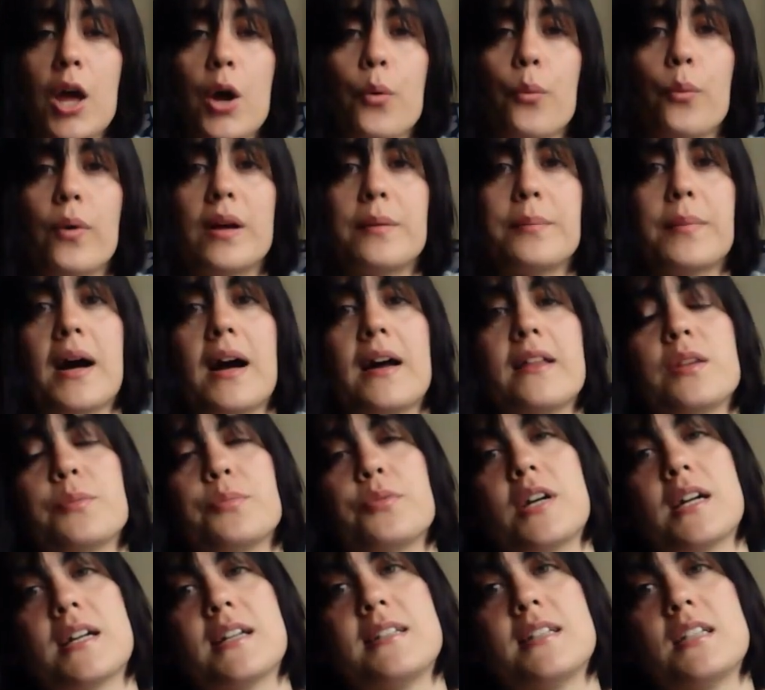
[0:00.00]
whereby the
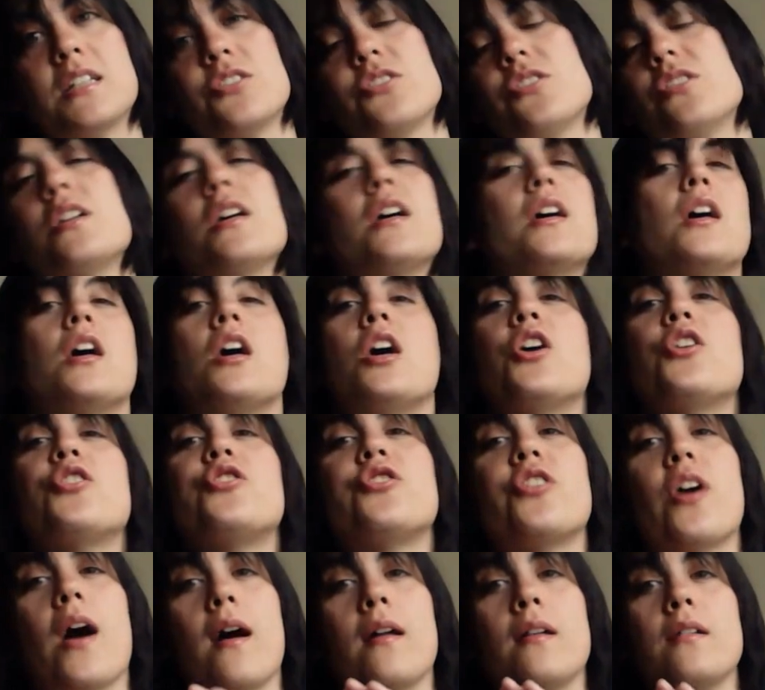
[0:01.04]
practitioner
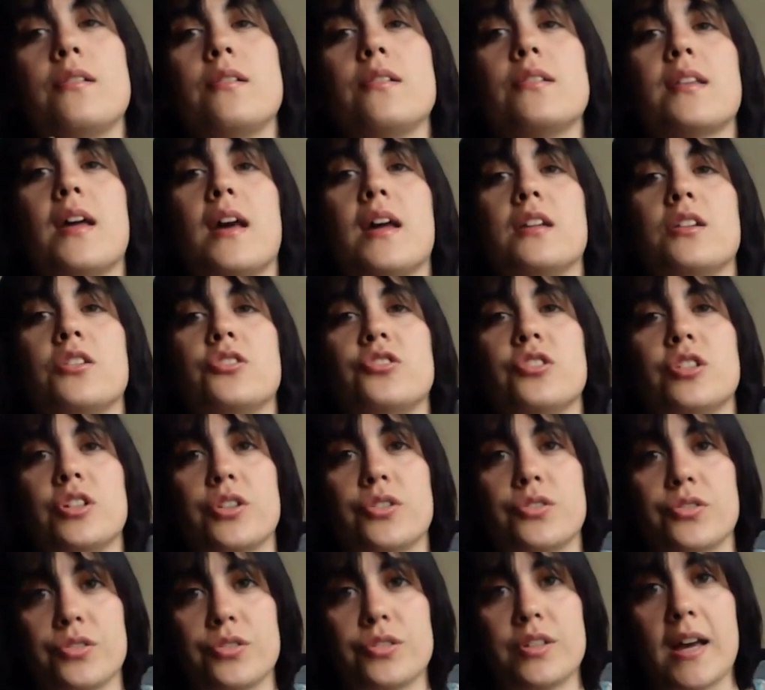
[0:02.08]
channels energy
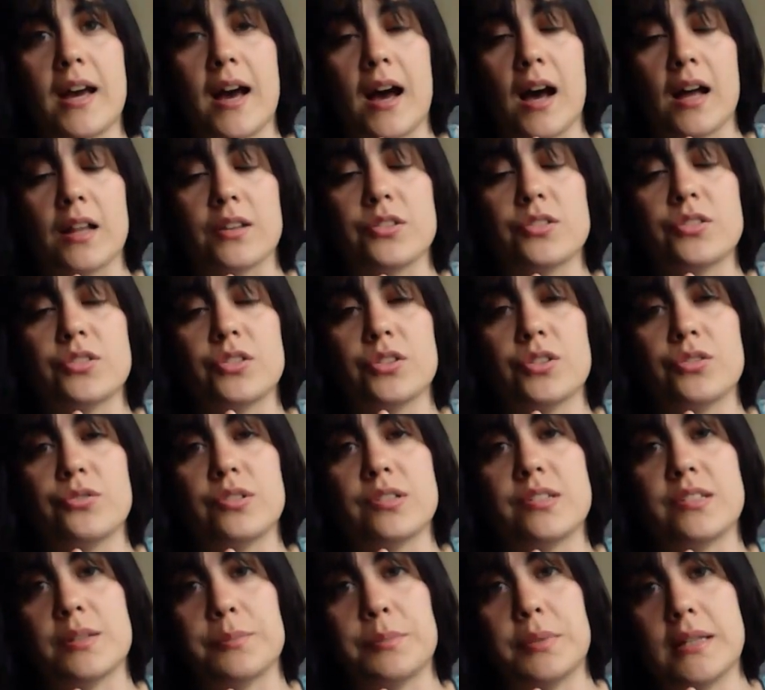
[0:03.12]
through their hands to the
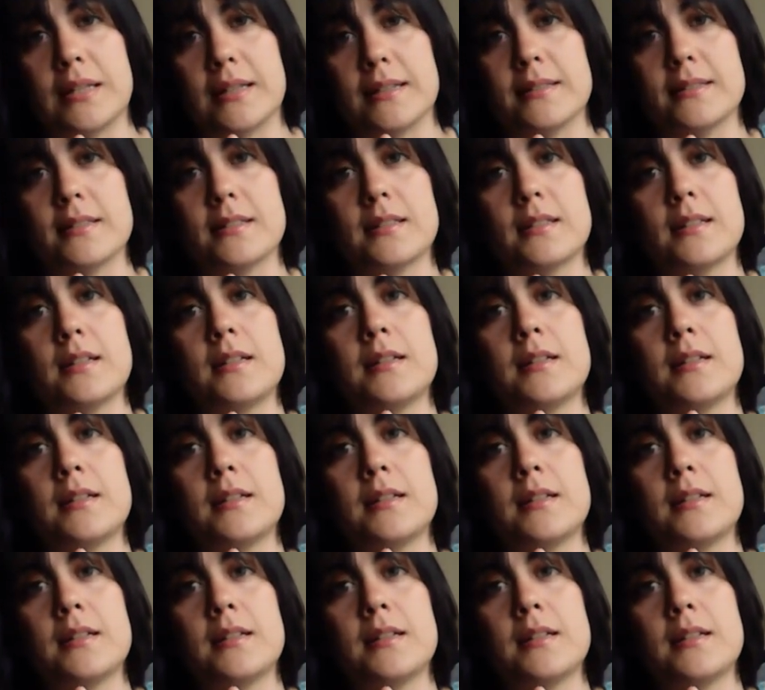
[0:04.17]
recipient